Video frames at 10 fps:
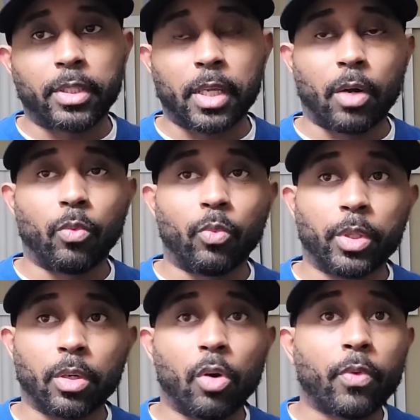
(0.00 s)
Now with
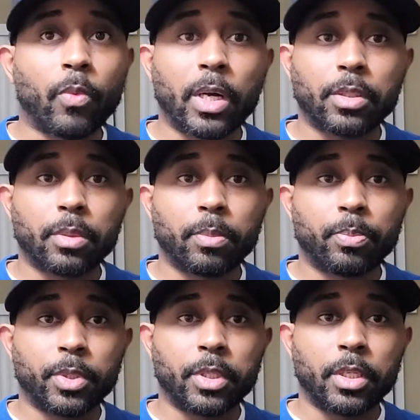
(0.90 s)
the Overwatch
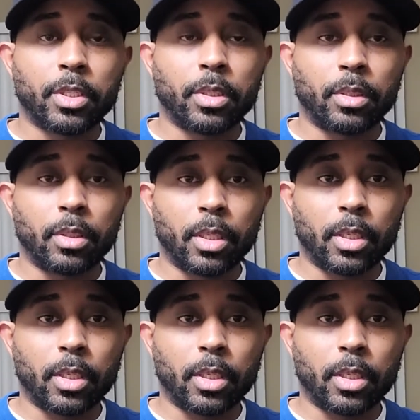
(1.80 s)
Precision